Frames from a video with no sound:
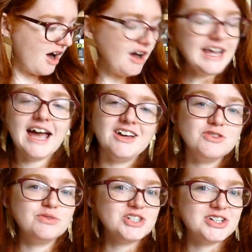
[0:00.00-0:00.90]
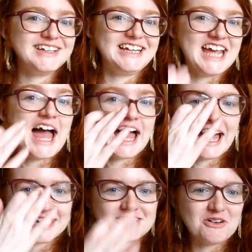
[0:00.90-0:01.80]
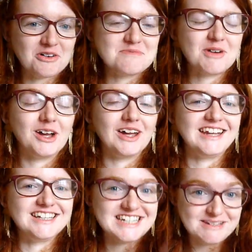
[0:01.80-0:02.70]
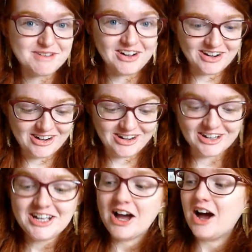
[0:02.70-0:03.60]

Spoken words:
I originally had on my TBR,